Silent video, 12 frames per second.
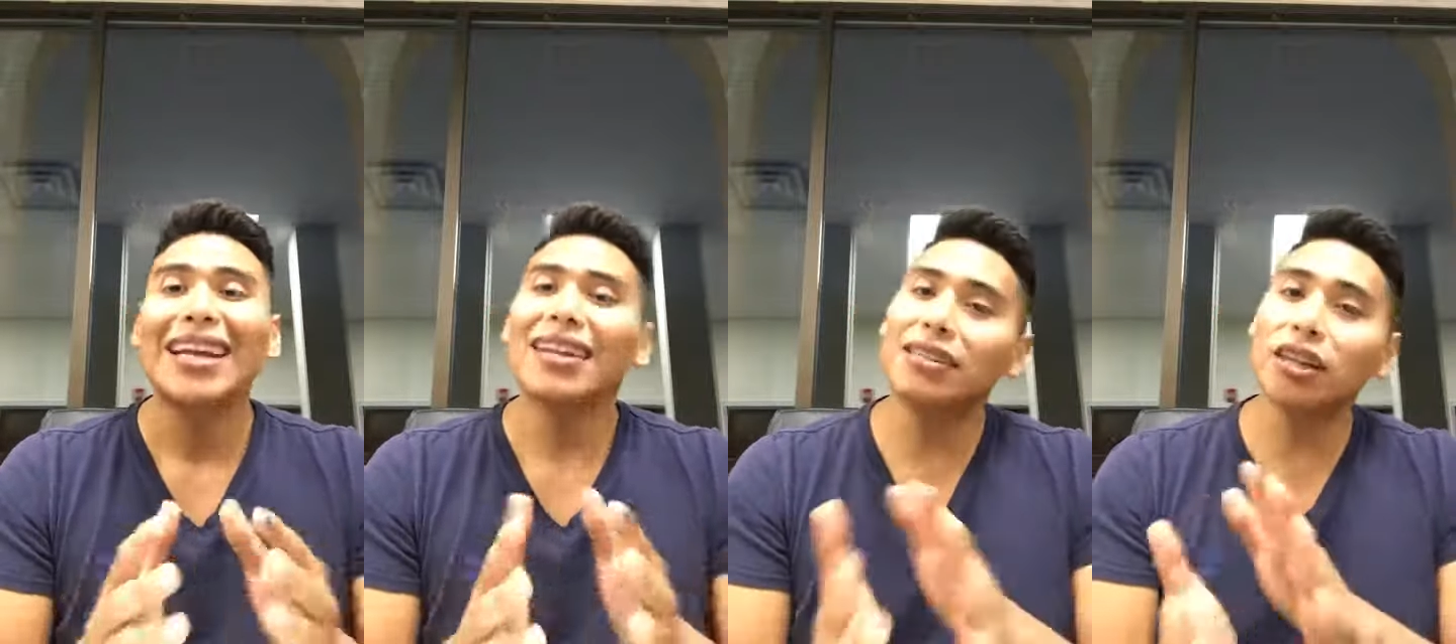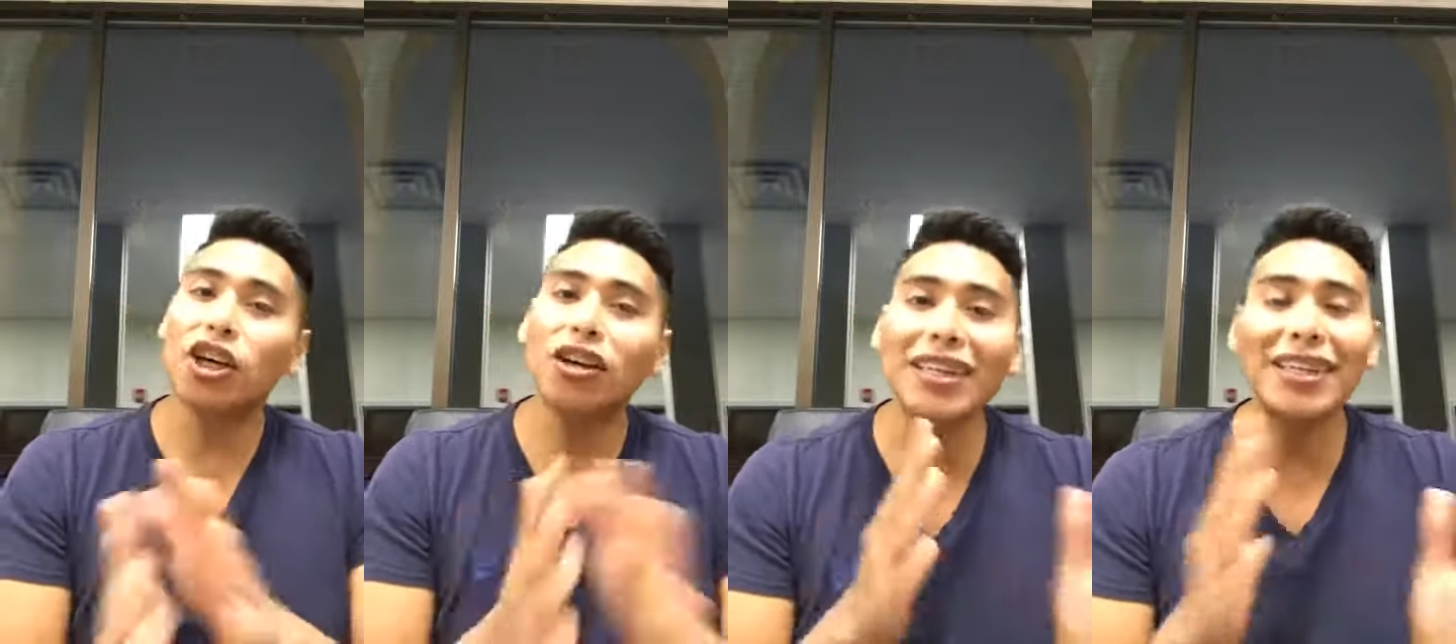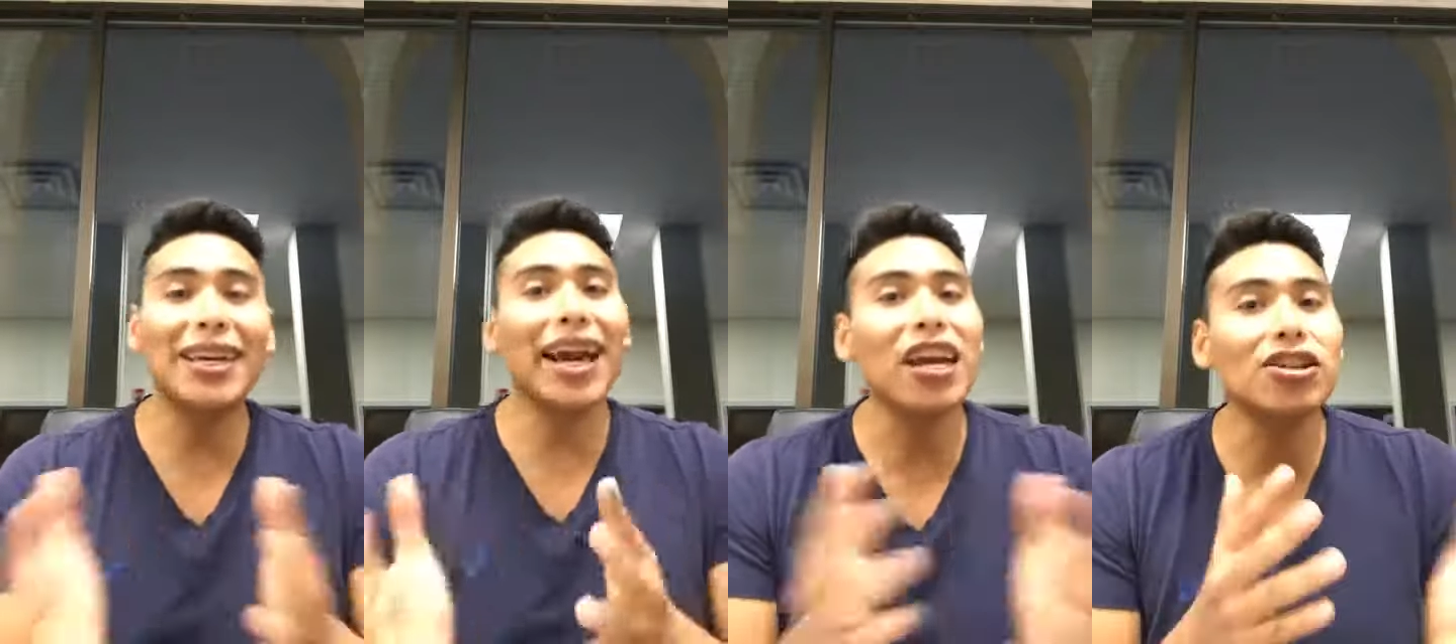That's a good
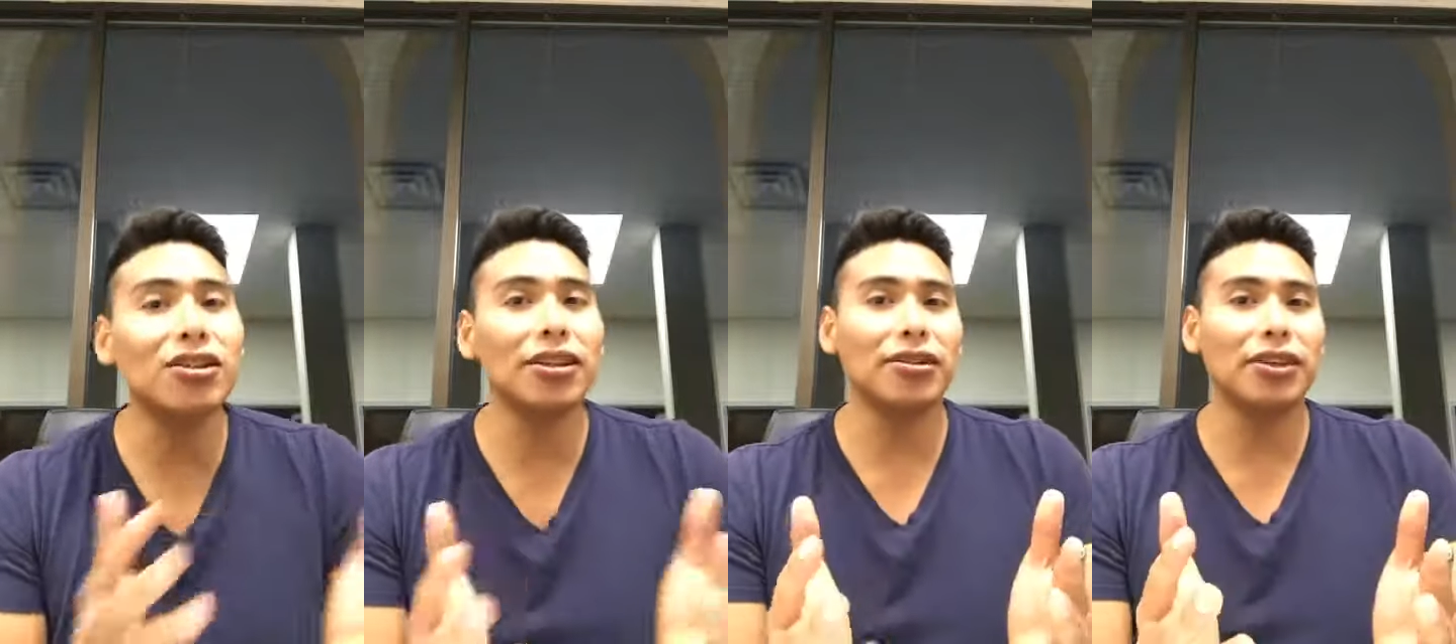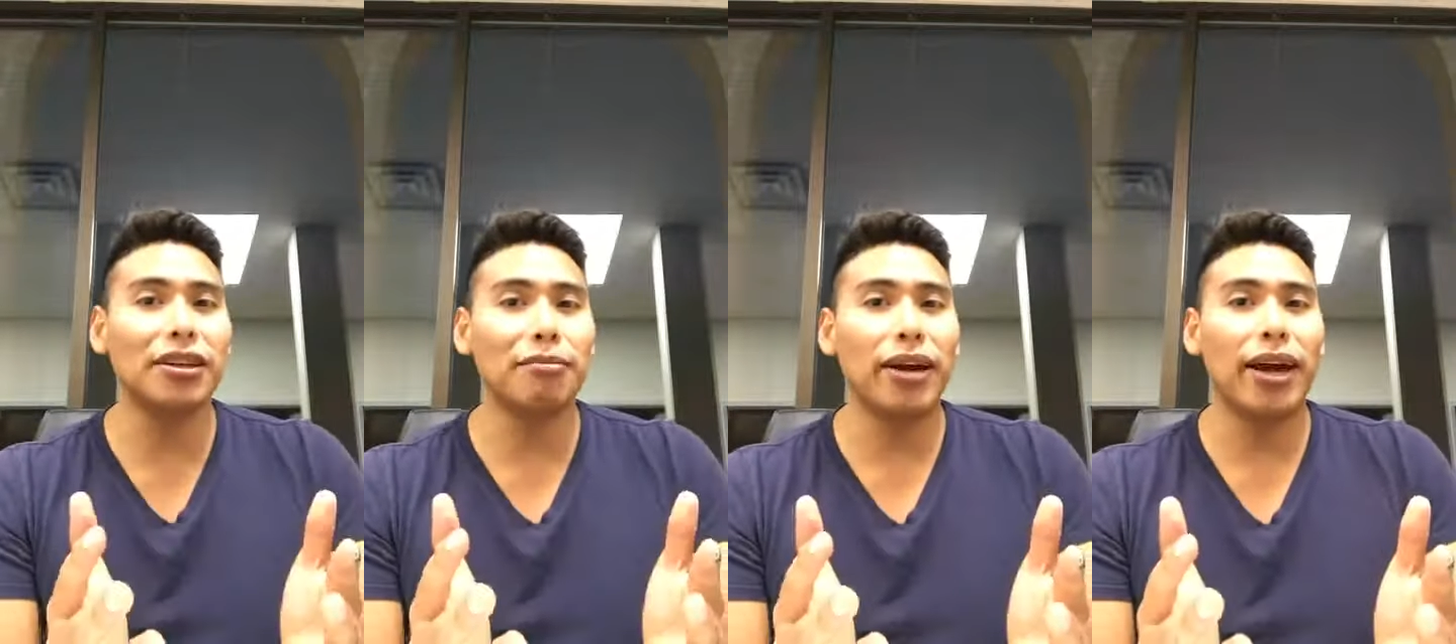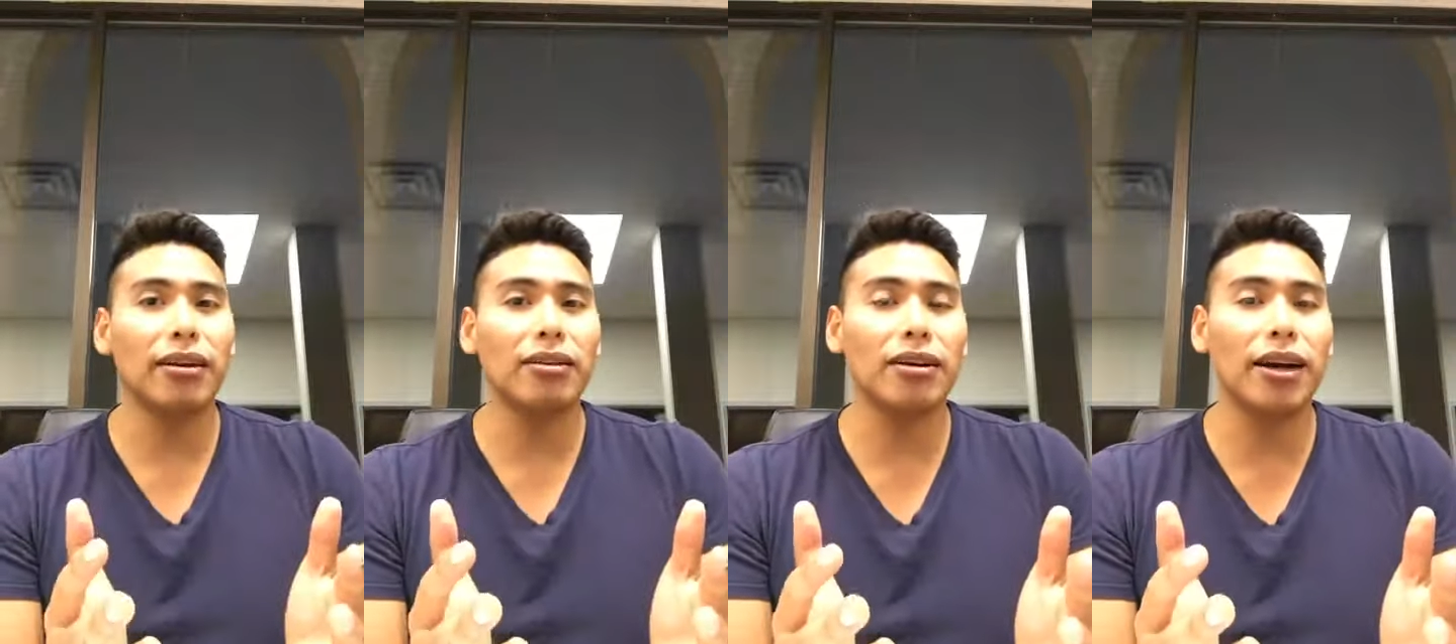indication there's a
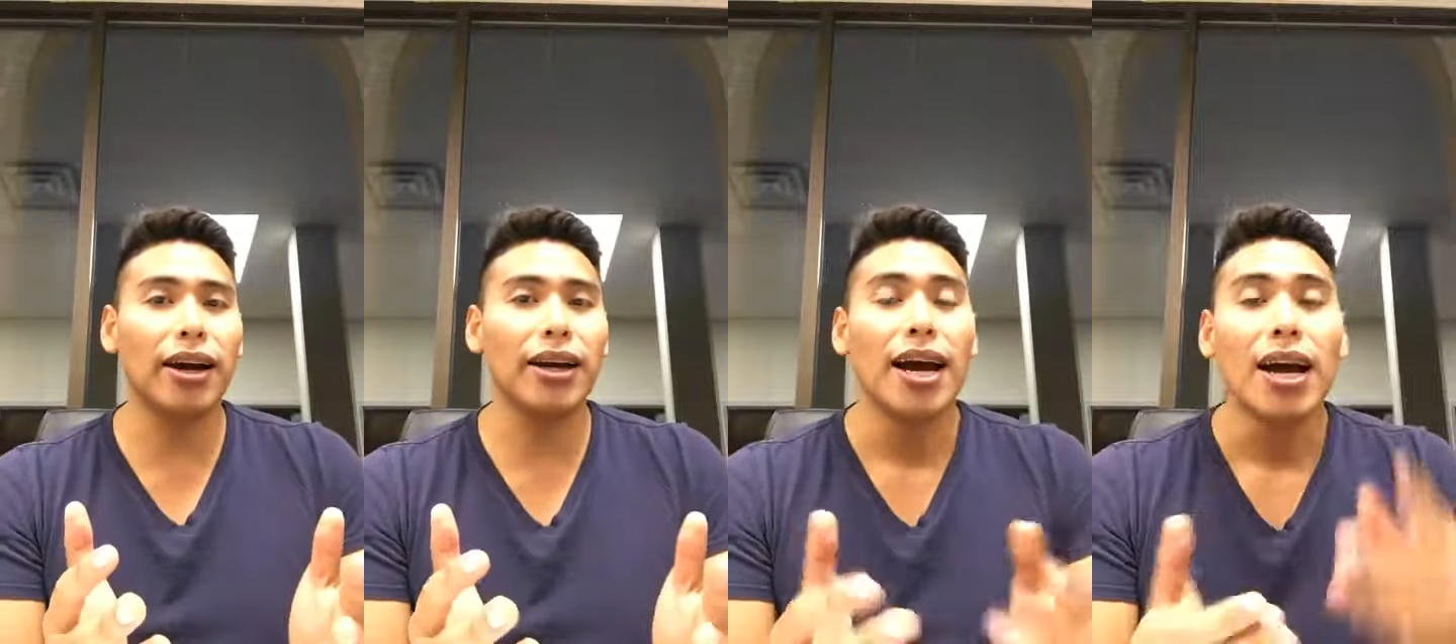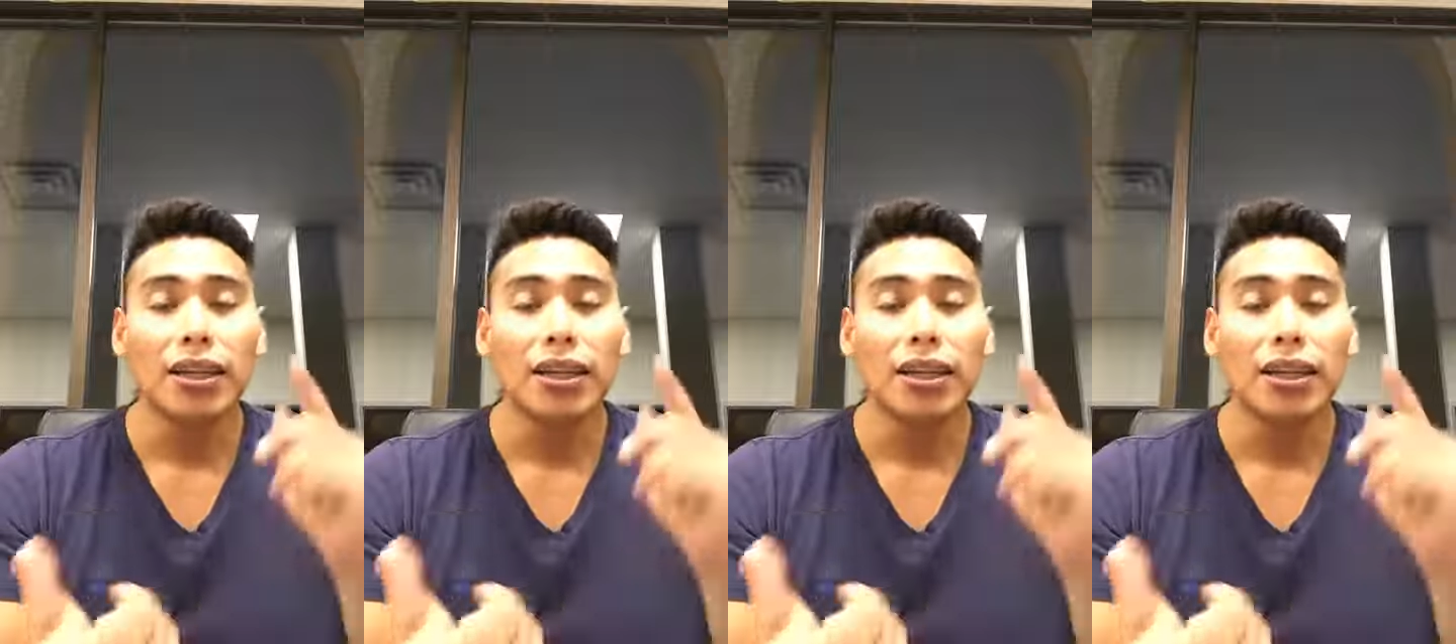demand, okay?